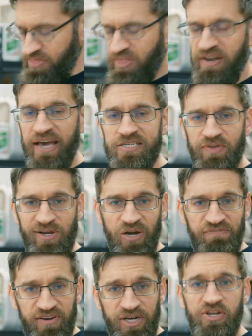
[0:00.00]
the next layer of
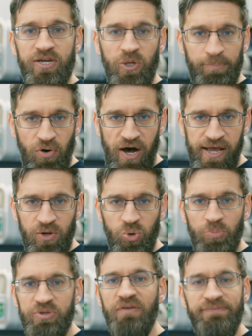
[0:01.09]
finish that you're applying will
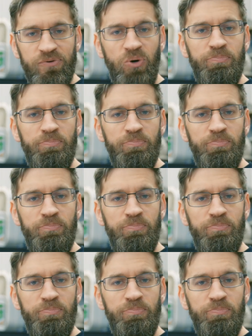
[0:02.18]
be a few